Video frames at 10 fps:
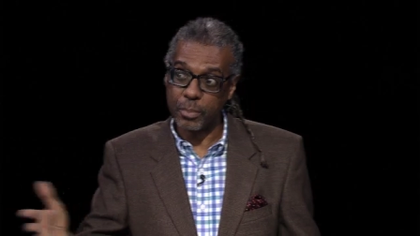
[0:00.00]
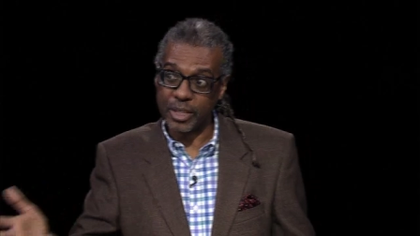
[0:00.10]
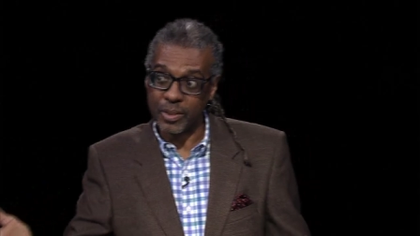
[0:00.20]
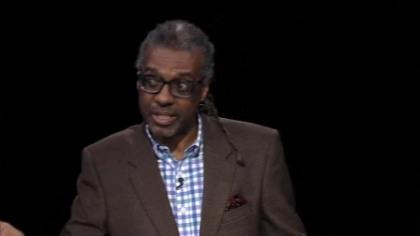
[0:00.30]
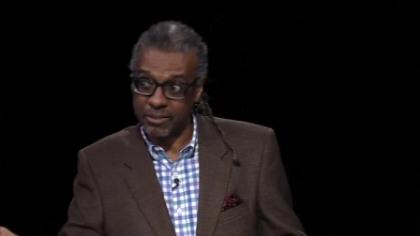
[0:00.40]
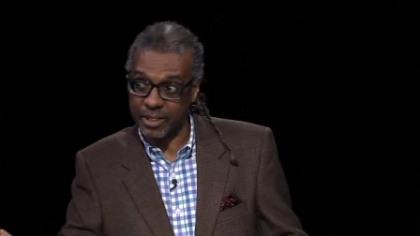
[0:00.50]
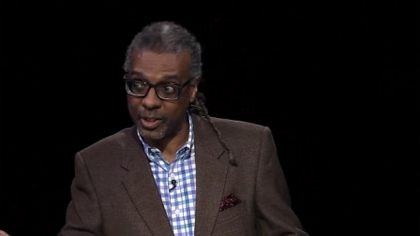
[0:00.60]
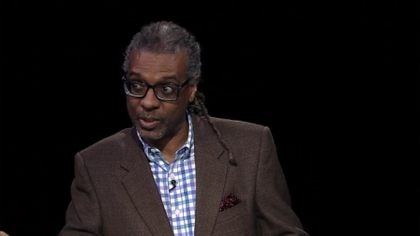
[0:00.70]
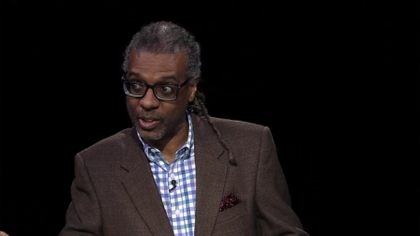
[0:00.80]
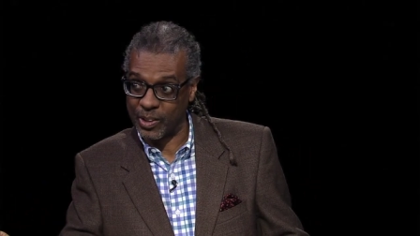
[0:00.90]
but they're
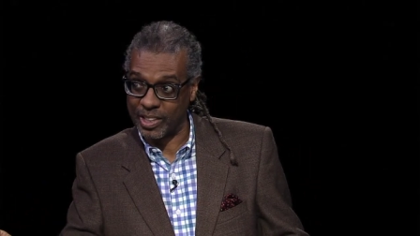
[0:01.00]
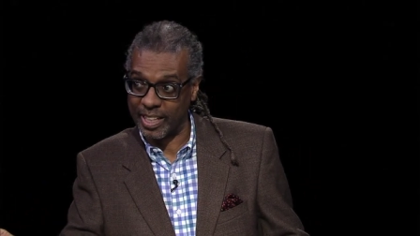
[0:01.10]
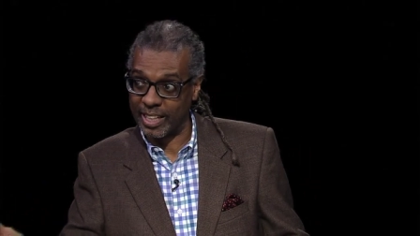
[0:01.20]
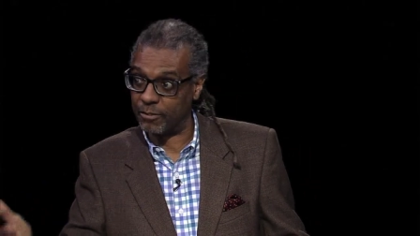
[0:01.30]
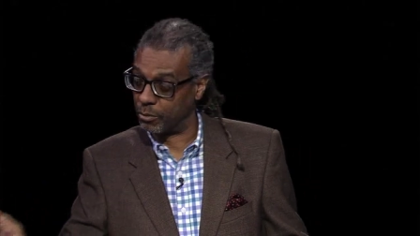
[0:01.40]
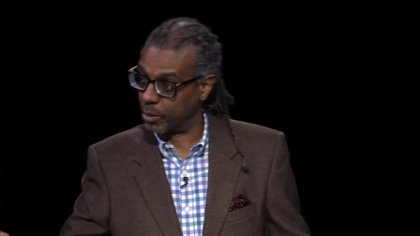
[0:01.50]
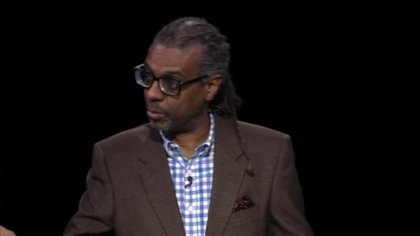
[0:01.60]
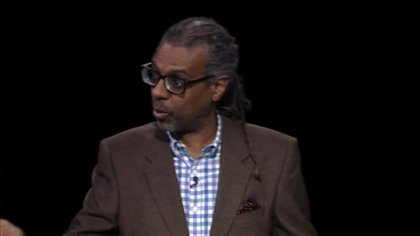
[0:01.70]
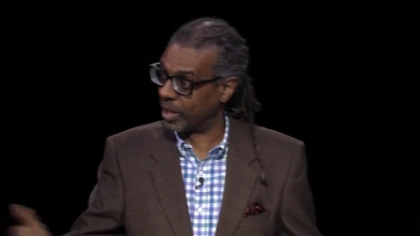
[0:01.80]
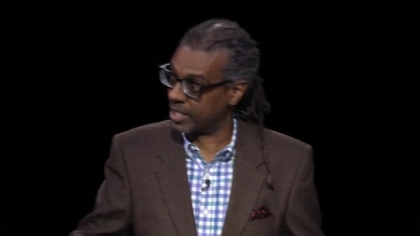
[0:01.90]
difficult, aren't they, from the
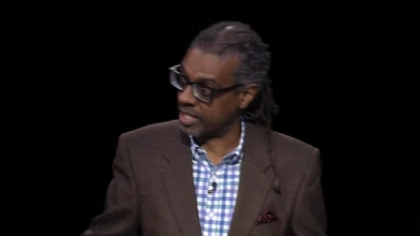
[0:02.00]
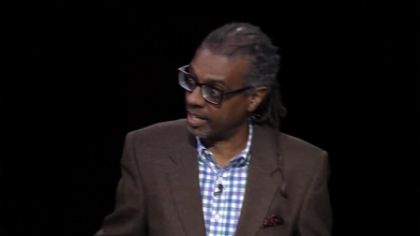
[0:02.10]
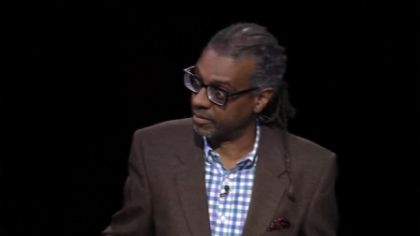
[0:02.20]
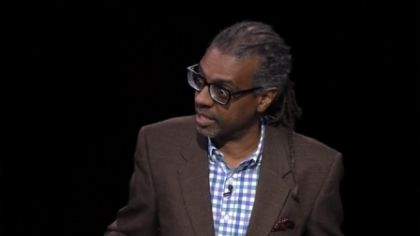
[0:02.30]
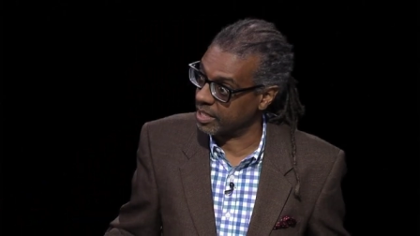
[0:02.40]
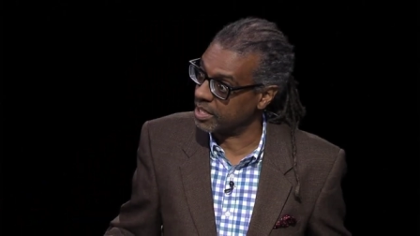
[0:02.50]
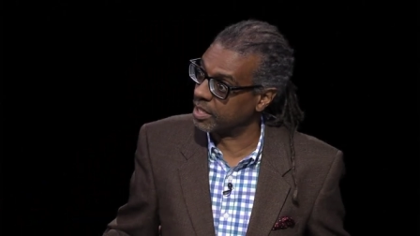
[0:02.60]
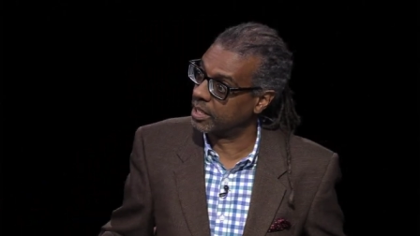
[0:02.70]
reporting side of these?